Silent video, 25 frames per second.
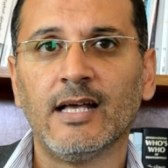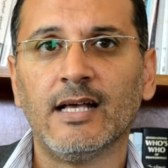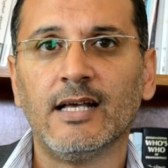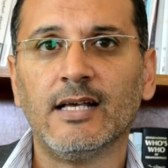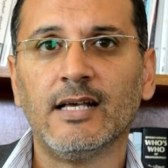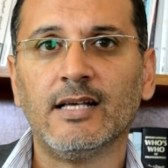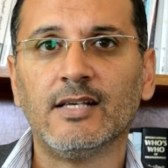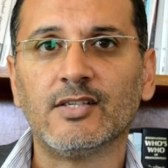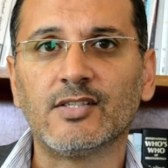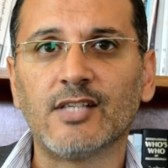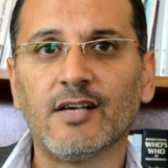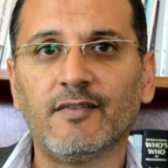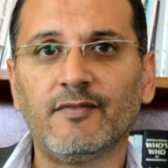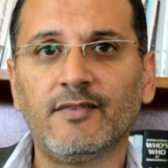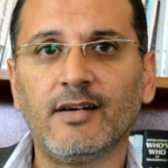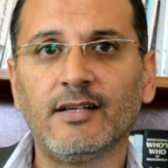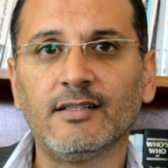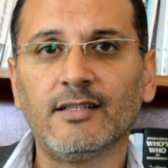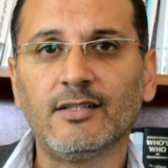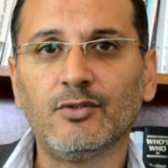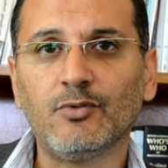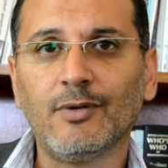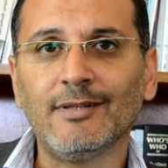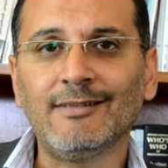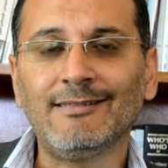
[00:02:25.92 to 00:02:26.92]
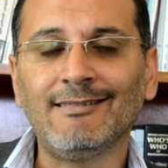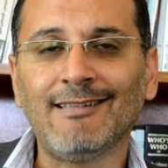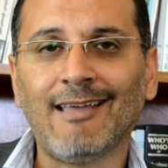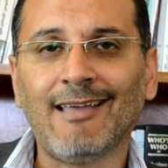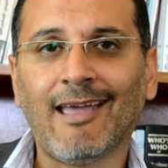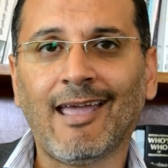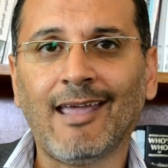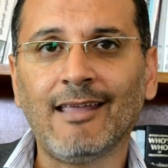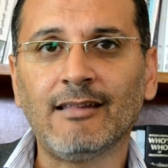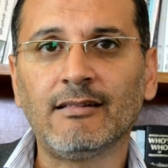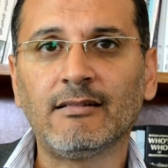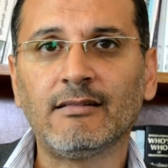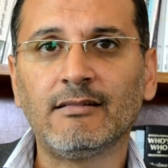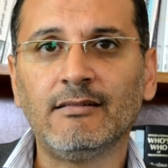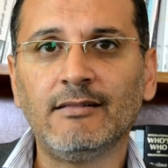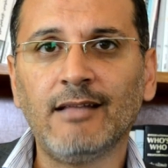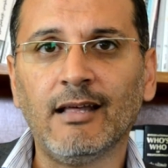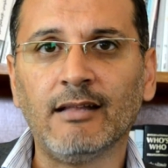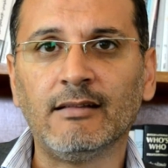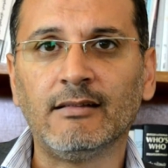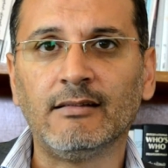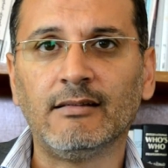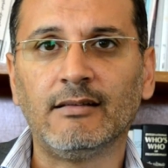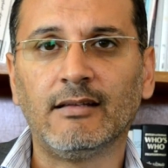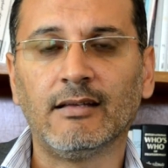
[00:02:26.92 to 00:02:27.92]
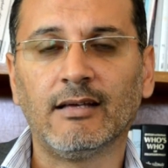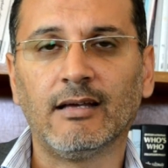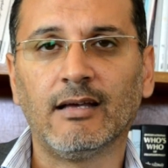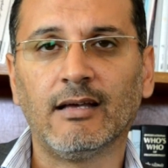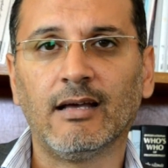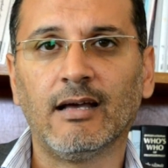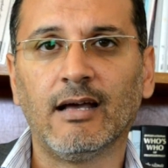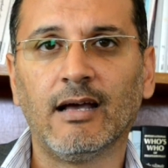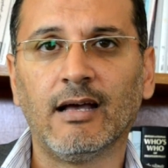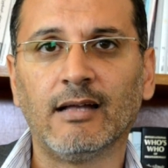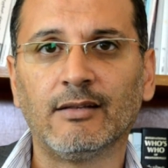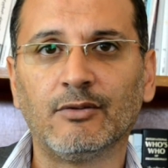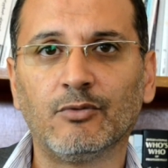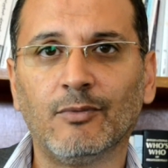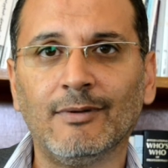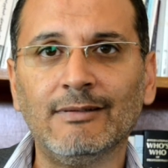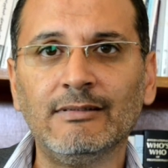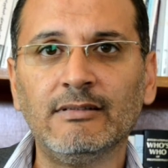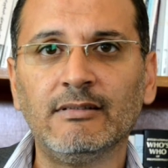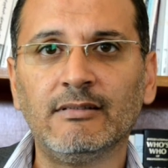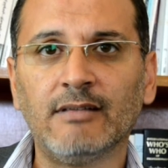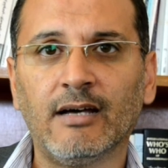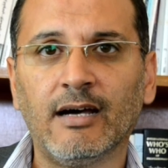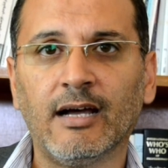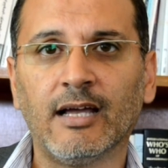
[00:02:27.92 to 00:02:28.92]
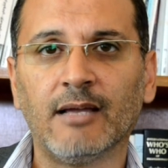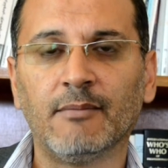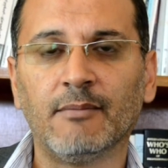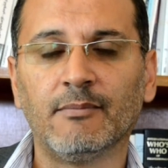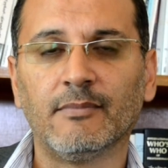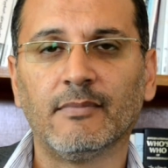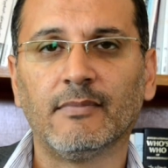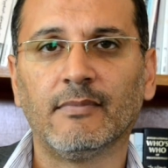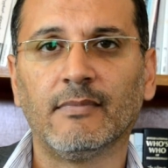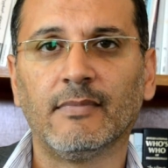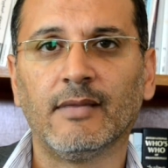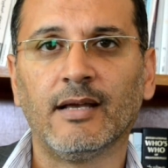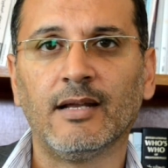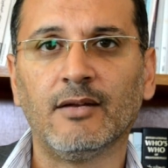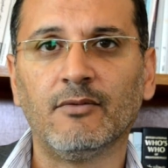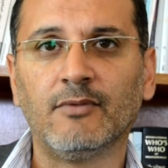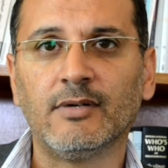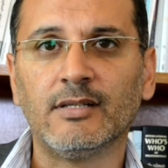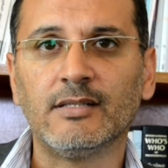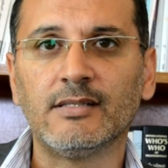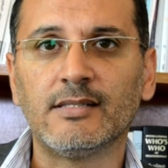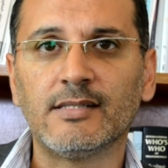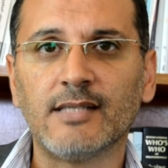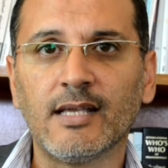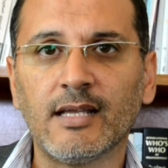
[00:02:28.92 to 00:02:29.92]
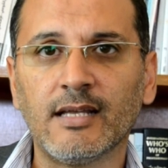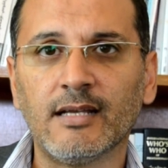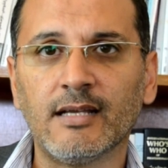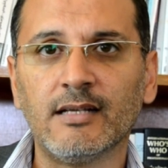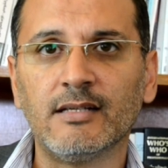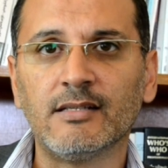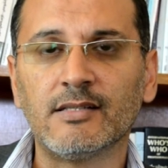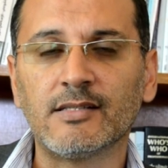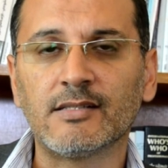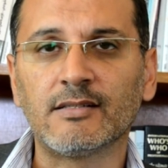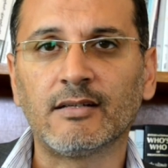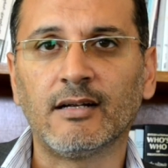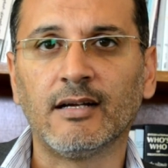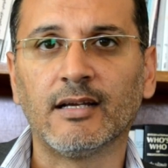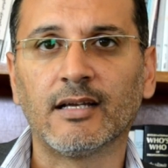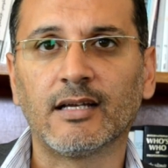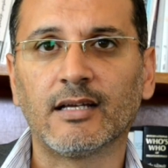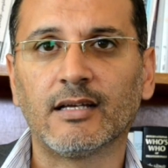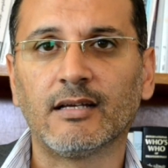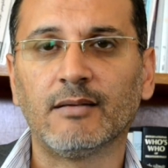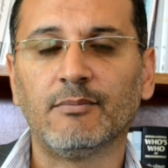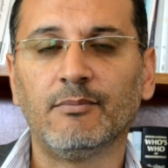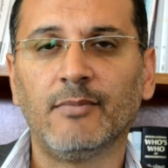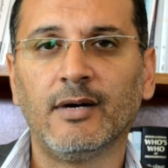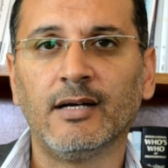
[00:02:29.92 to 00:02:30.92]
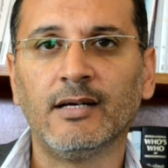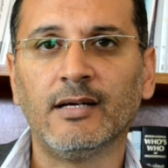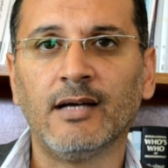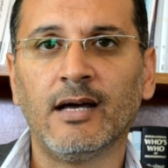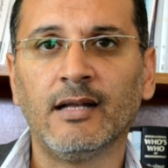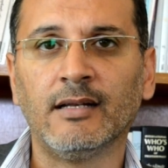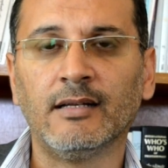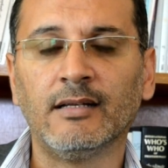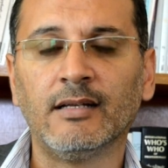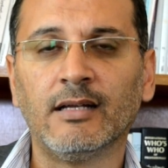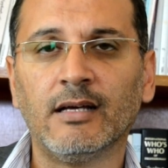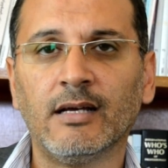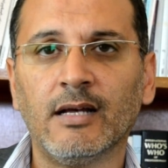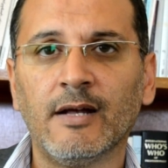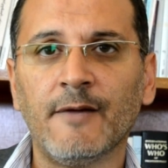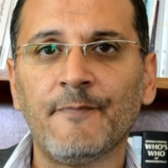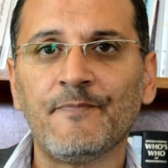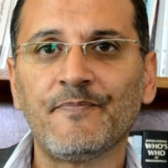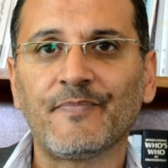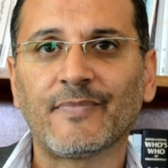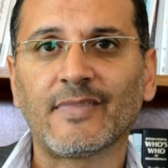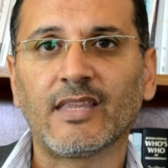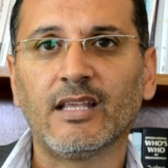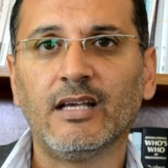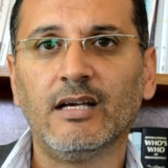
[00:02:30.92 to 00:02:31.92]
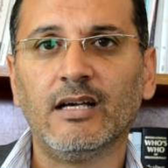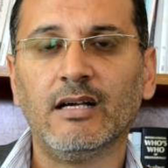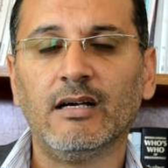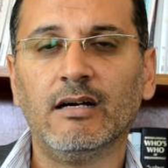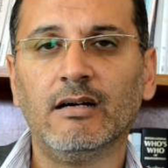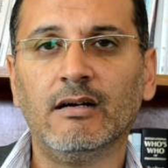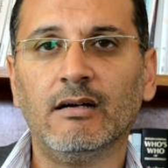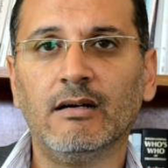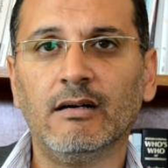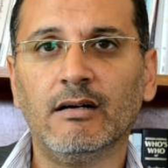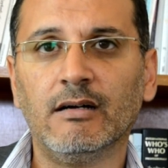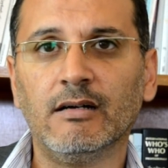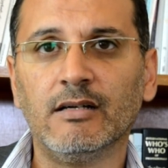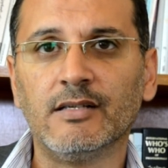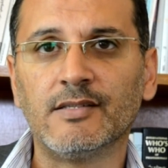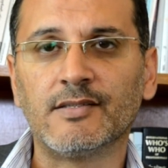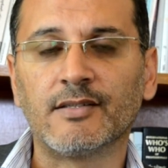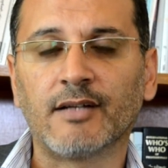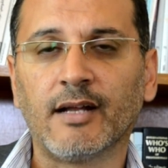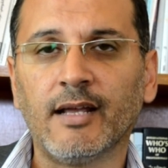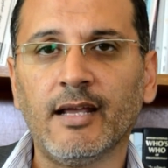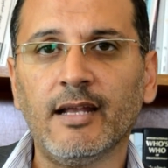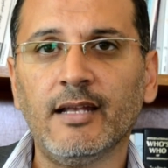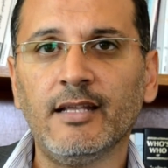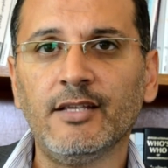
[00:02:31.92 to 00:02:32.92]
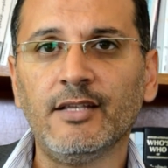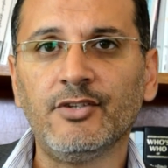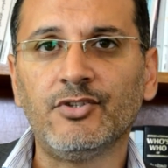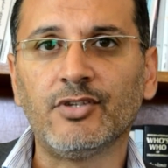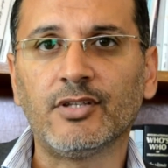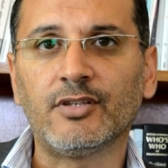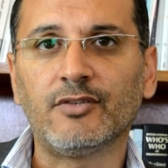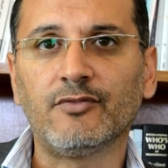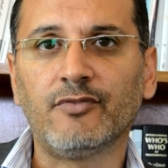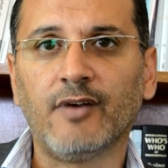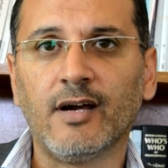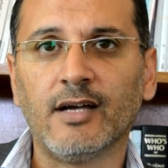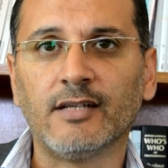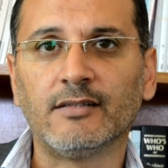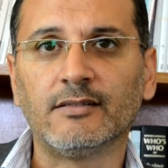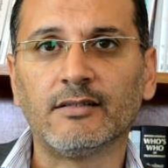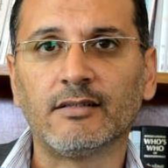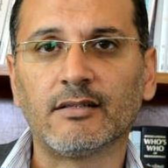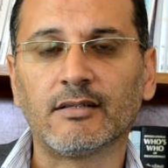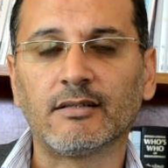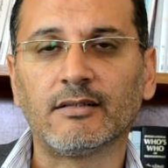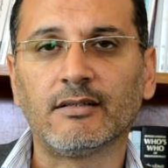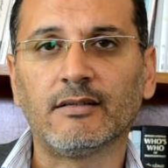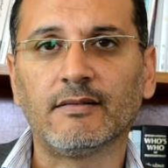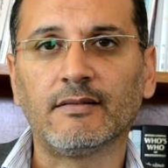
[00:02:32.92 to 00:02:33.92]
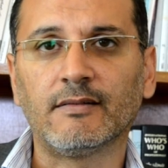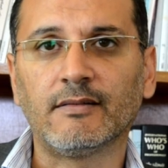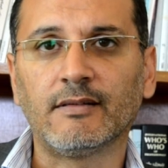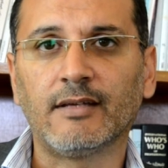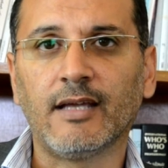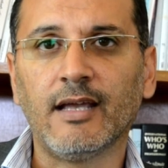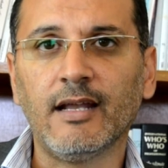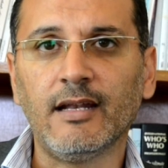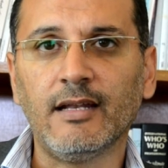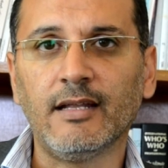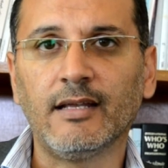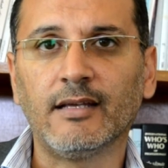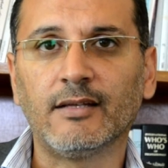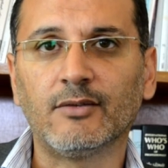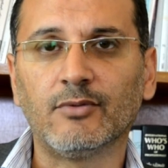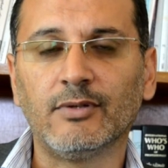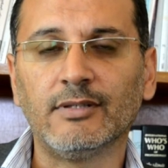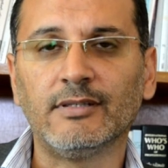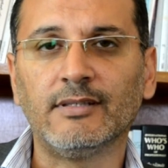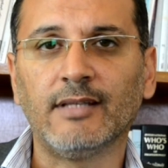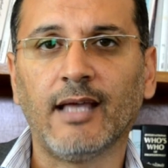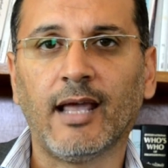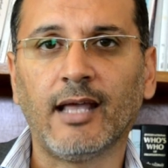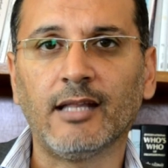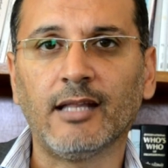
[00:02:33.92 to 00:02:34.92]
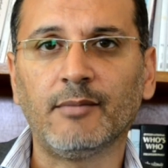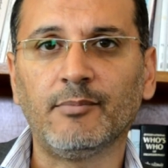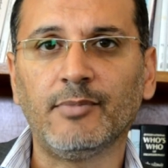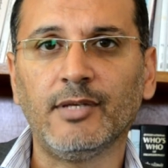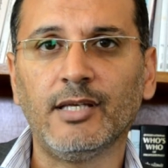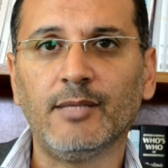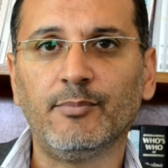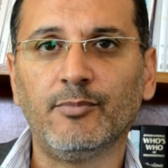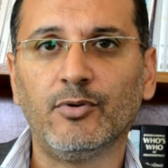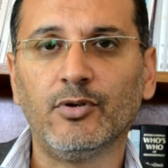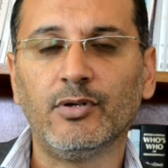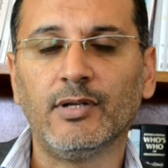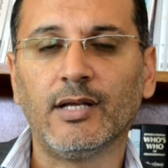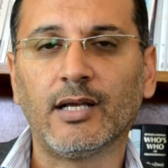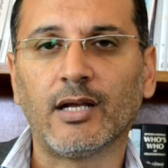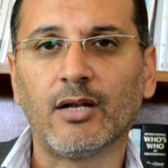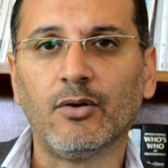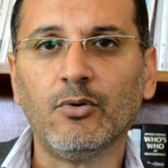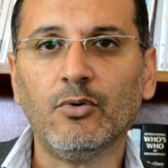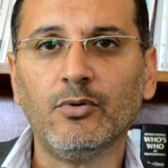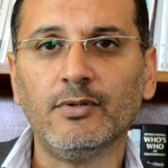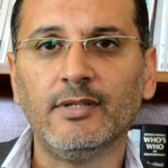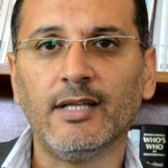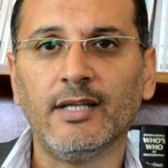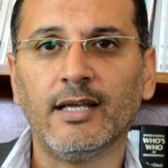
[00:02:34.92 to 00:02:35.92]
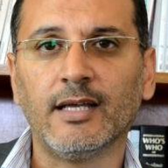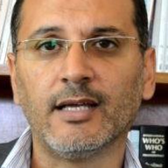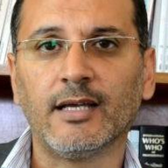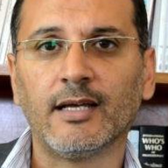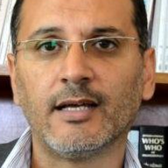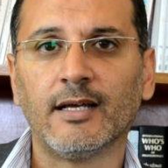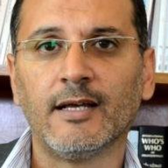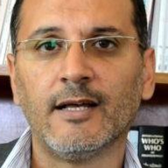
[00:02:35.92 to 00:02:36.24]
suffered 28 dead at one time in one single strike by an Israeli jet fighter, killing 28 people, including